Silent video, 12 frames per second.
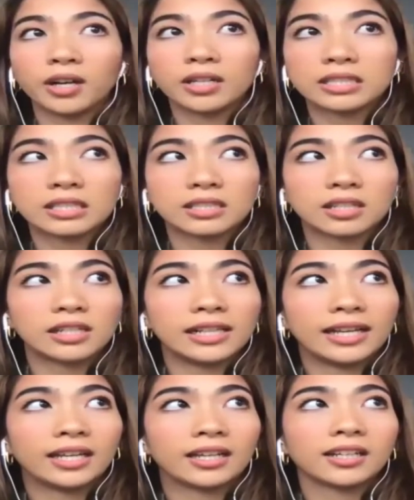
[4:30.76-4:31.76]
bosses are
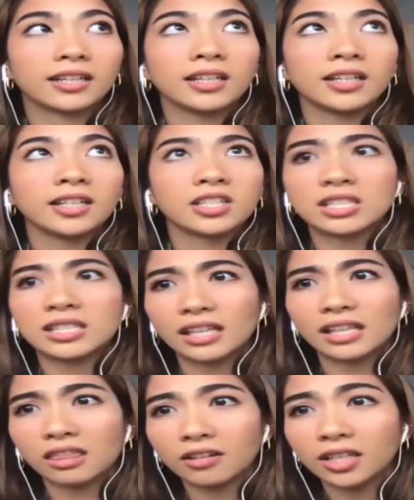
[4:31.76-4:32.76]
like just like
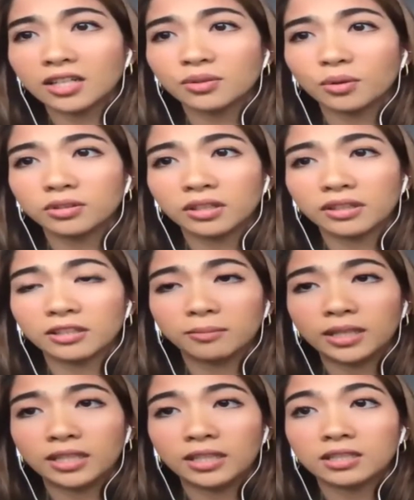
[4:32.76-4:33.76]
three years older than
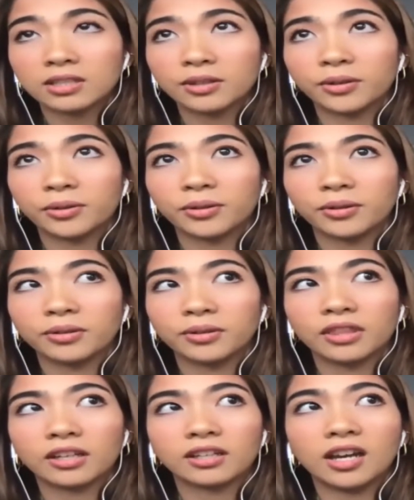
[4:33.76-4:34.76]
me, so
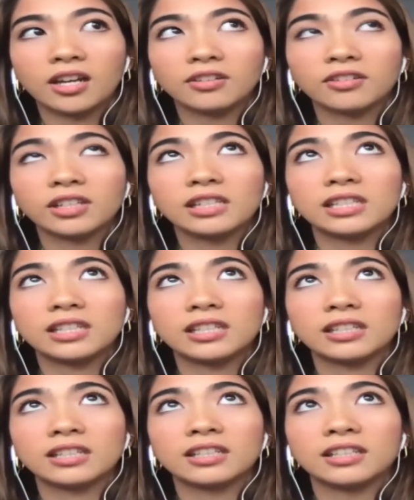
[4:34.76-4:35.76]
they're not
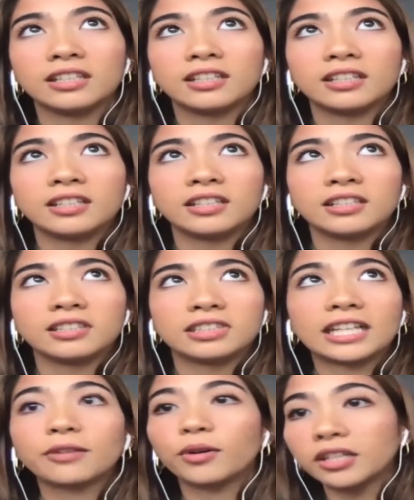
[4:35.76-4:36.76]
really
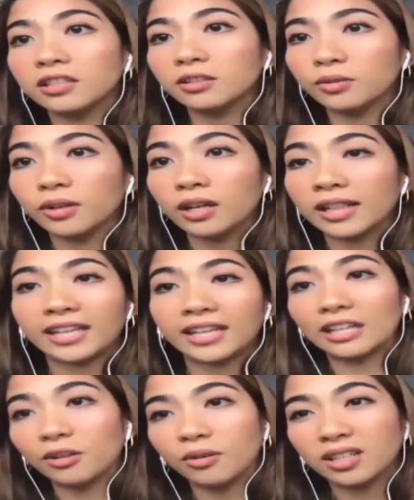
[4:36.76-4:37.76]
they want to do it like
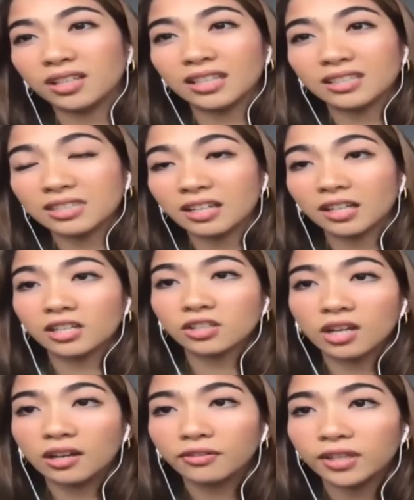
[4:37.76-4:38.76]
they don't want to get stuck in
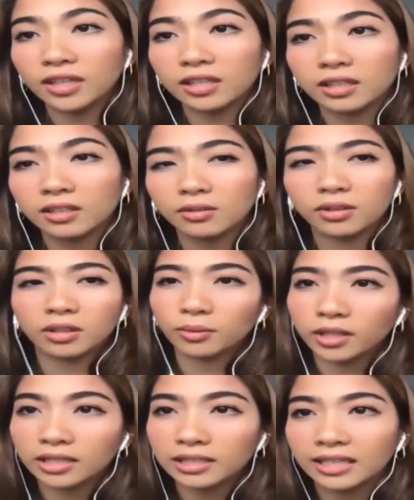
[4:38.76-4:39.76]
traffic they don't want to
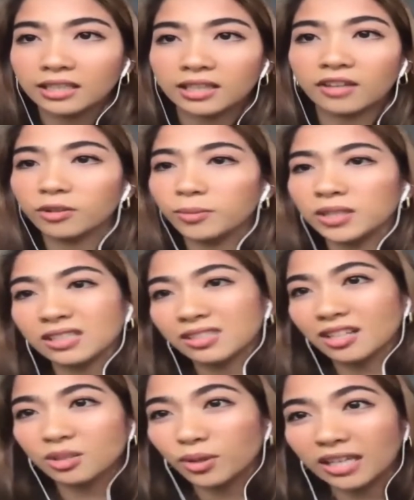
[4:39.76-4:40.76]
work late everybody
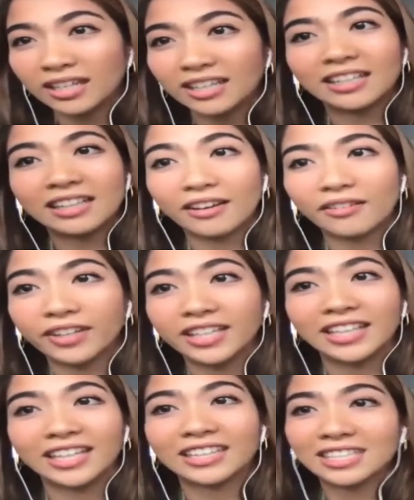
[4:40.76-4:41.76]
starts working at 11
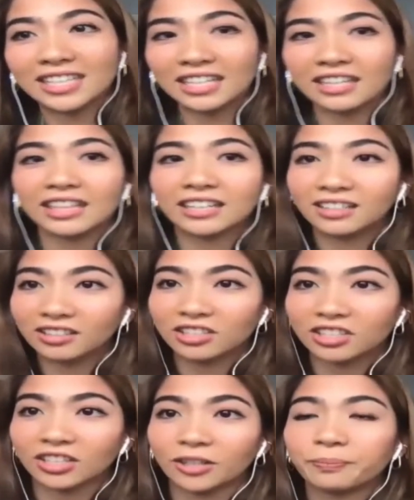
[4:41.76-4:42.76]
like that's kind of the
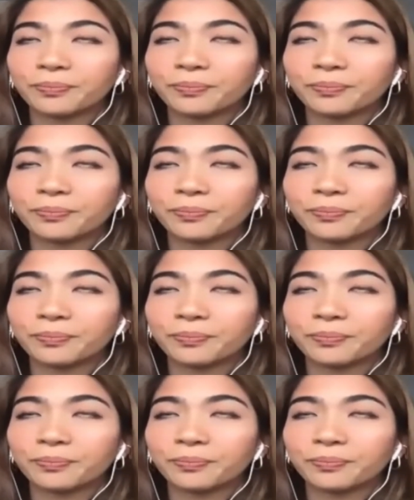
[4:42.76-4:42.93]
culture